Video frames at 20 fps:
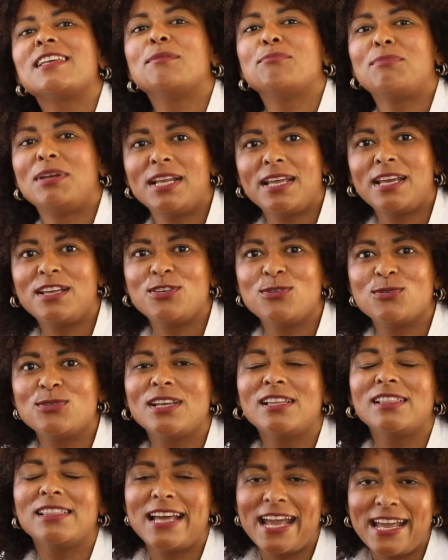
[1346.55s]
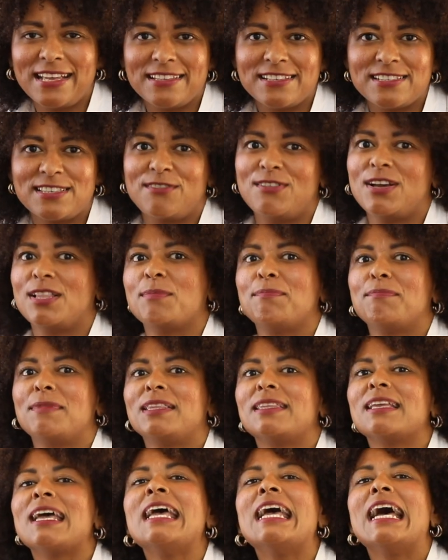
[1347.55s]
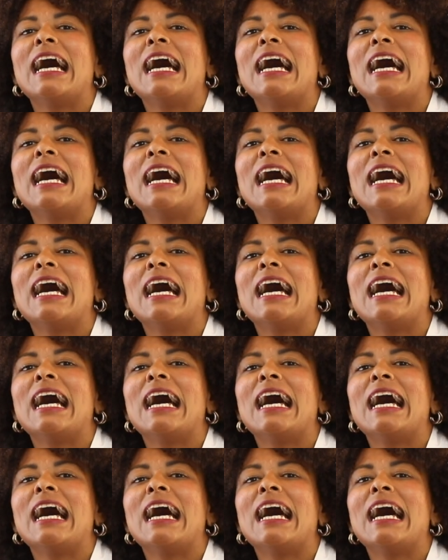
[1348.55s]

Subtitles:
and bringing you the latest development.